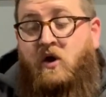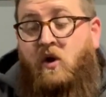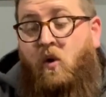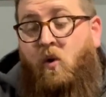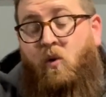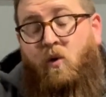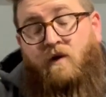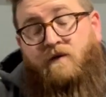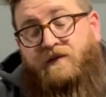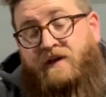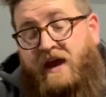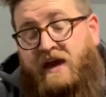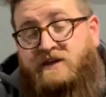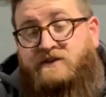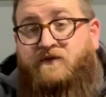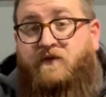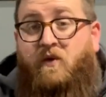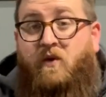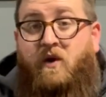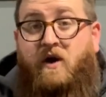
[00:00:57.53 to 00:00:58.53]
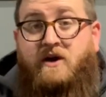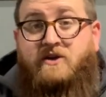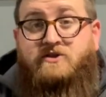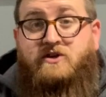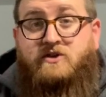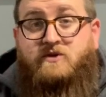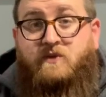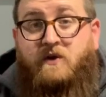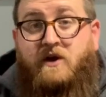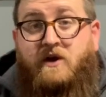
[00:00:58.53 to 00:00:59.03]
or if the S400
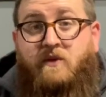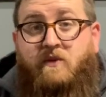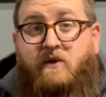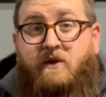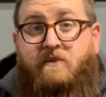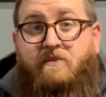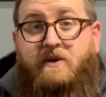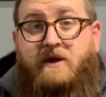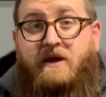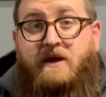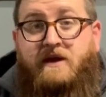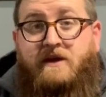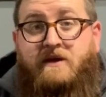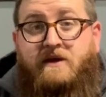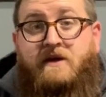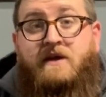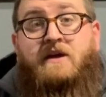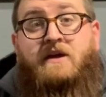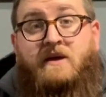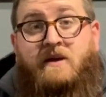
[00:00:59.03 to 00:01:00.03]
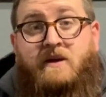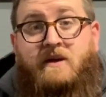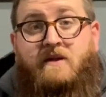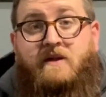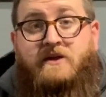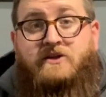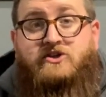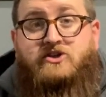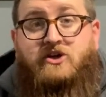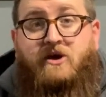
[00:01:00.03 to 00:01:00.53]
is where you want to be.
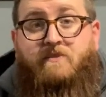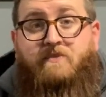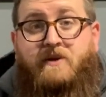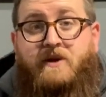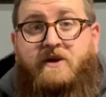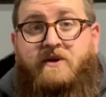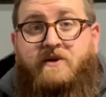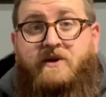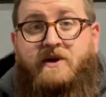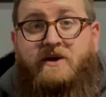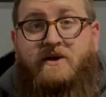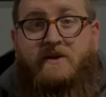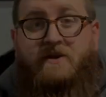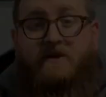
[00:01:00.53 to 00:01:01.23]
Let's jump into it.